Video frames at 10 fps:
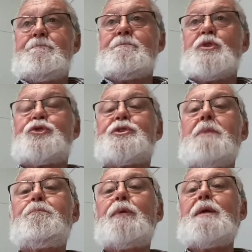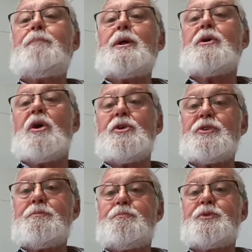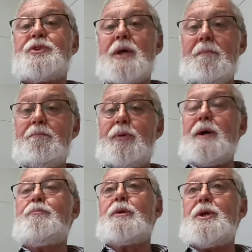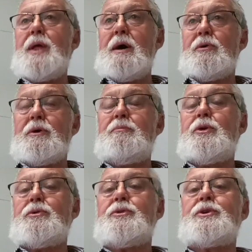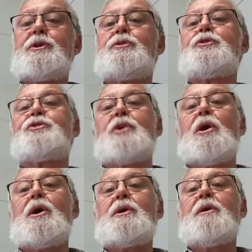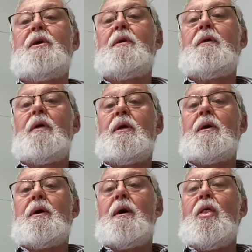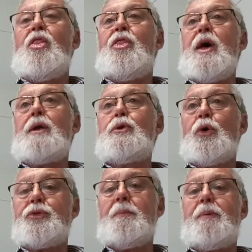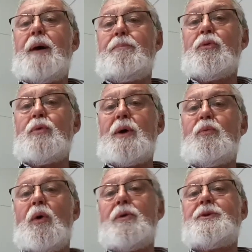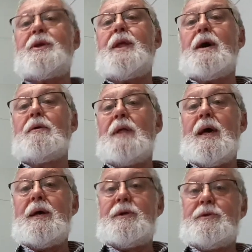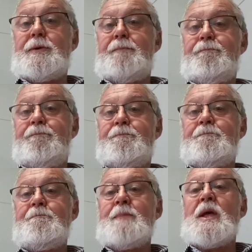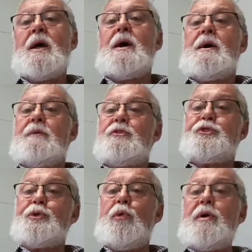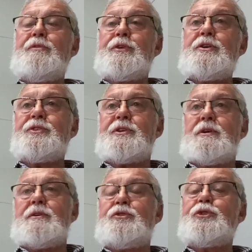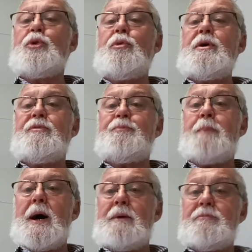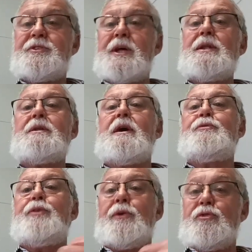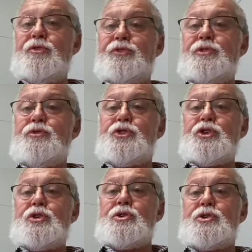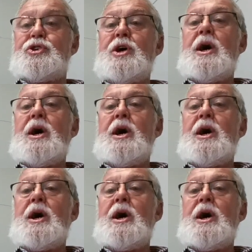simply because some people in our community decide they're not the people we want in our land. The story of Easter, the story of Palm Sunday for the Christian church,